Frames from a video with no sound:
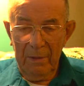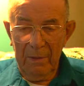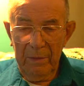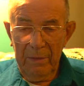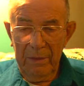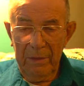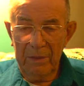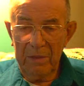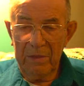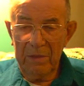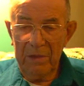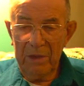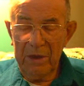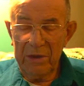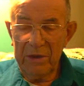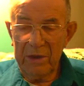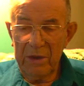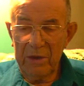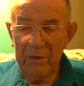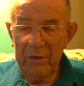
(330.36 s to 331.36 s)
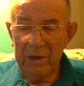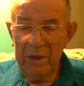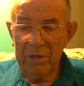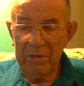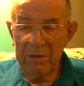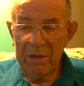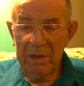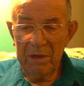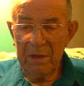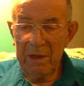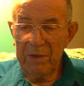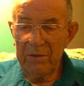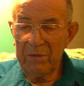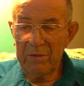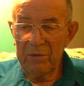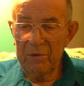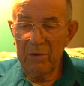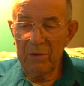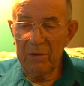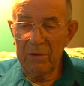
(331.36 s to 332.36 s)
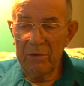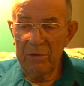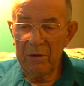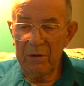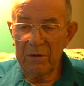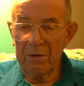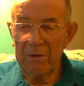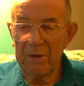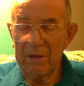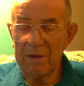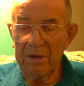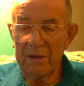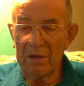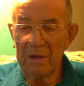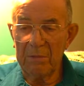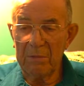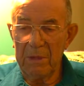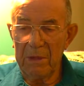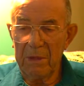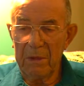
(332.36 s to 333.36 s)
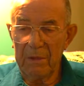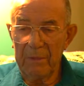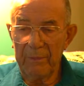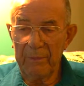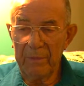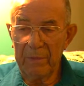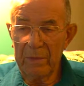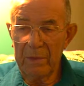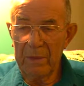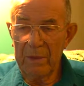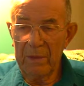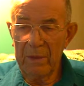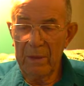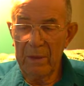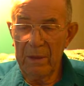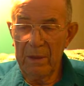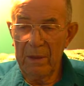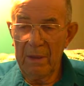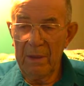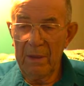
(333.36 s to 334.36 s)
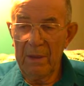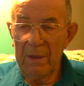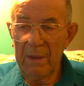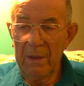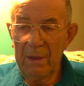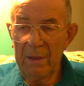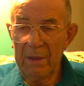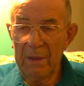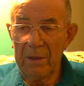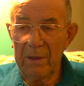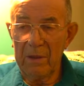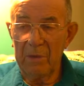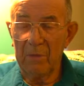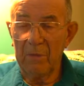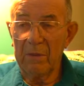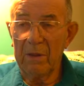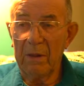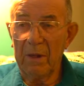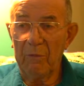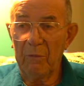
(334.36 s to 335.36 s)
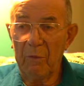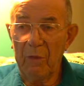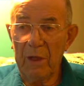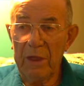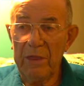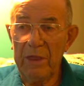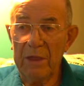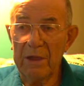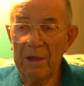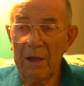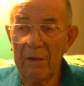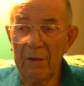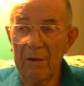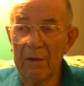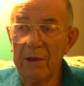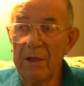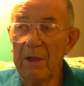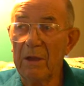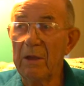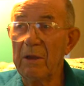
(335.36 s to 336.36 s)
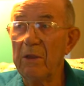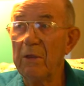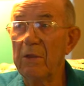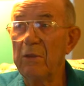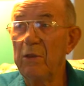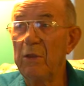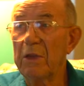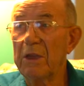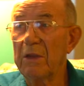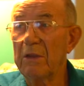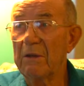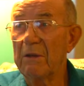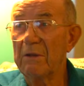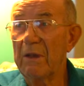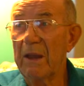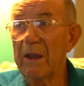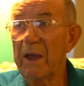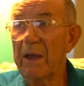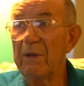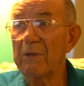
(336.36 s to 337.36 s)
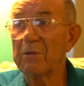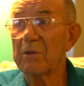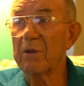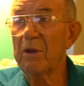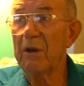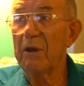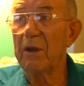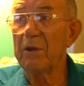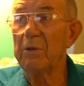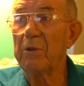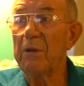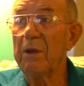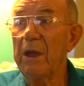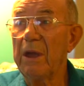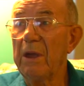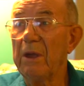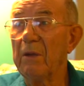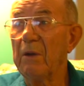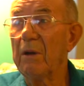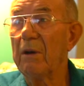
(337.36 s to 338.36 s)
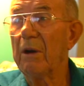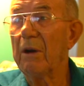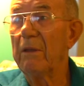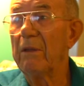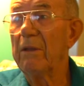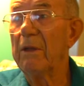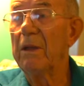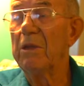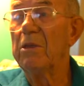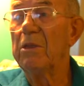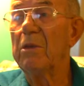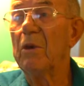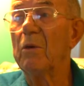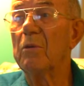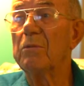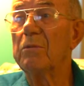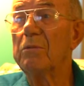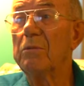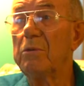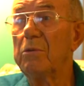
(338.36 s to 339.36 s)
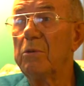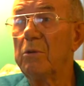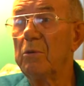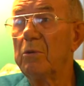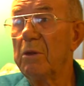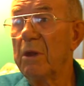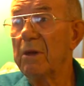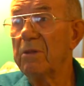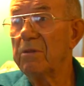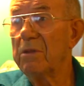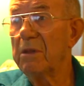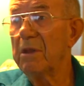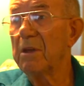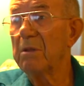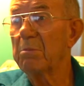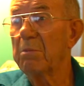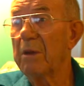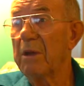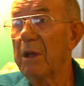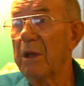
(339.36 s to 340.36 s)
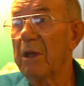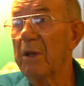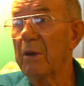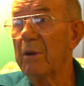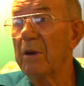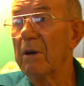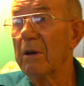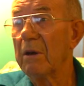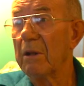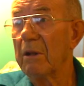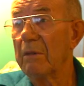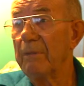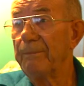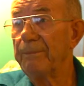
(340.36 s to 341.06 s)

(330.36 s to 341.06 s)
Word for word: He said, did they tell you anything? I said, no, you're going to tell me. He said, well, one thing I'm going to tell you, you get on the last car and you hang on, and don't do nothing else but hang on.